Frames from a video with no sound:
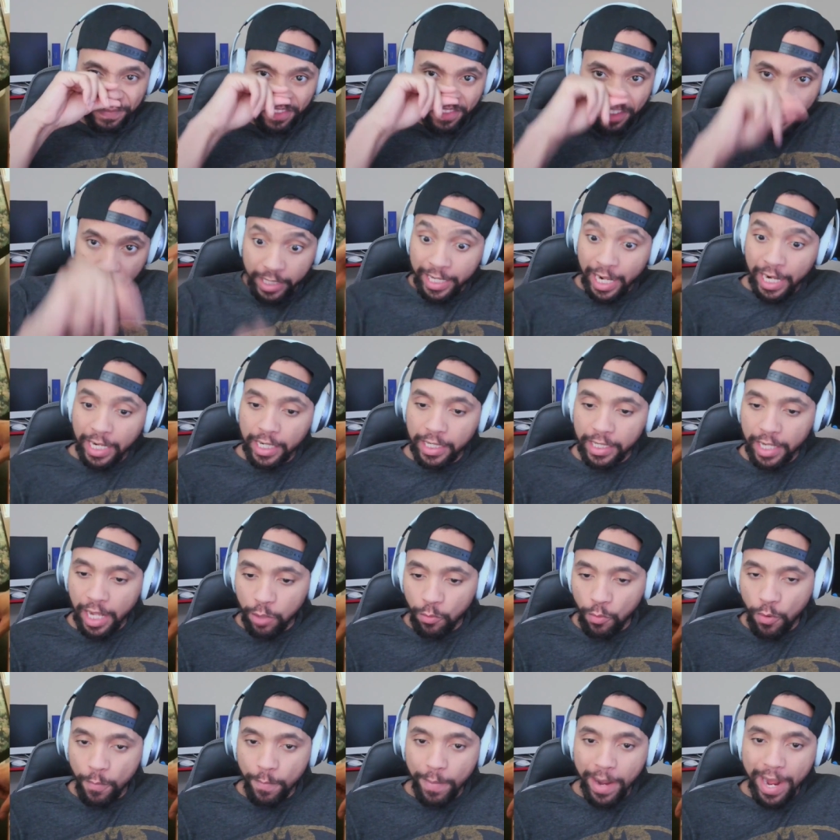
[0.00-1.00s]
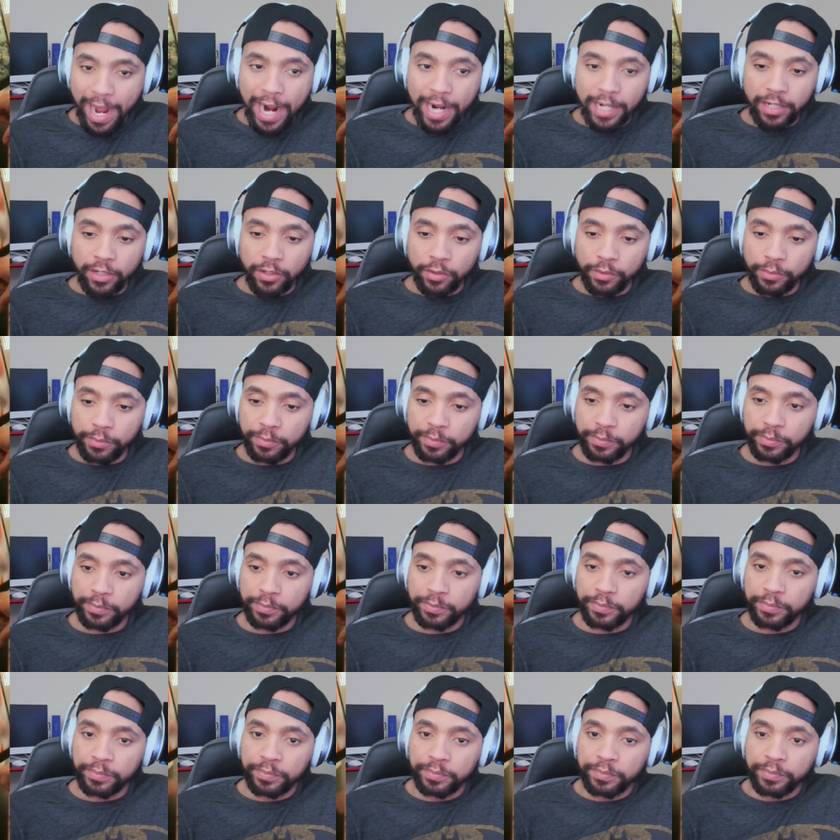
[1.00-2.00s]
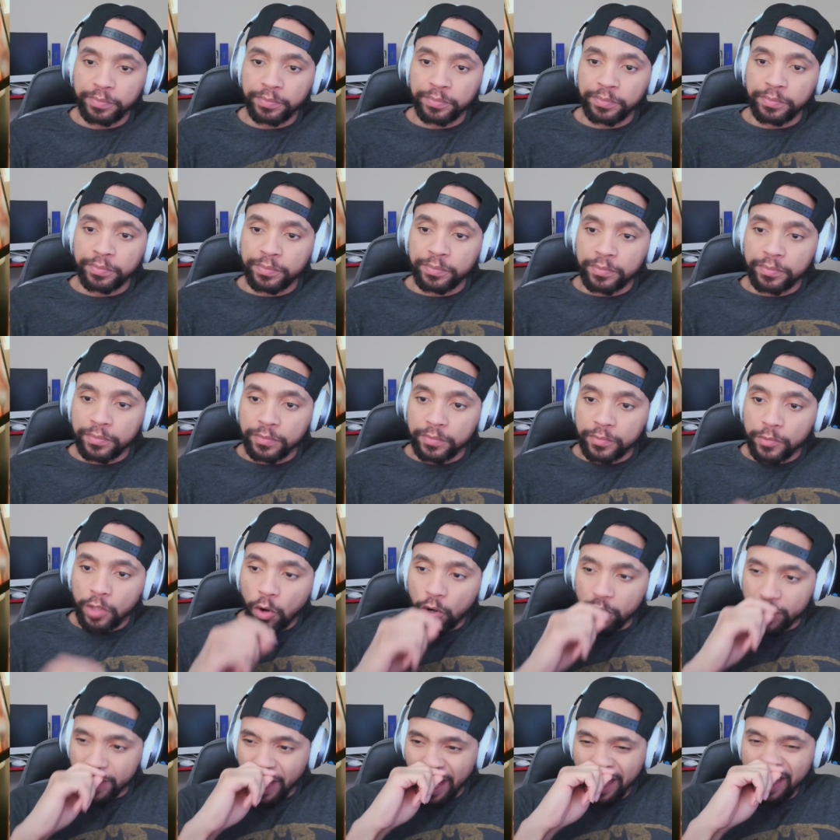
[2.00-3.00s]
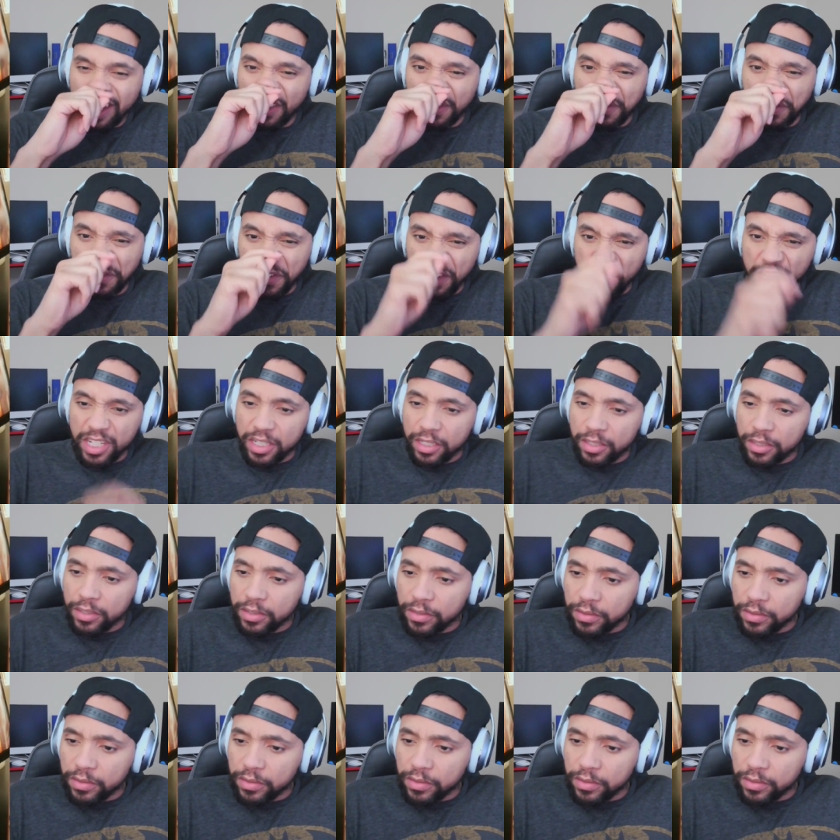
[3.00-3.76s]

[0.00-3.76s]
Is that another one behind him? Or is that his foot?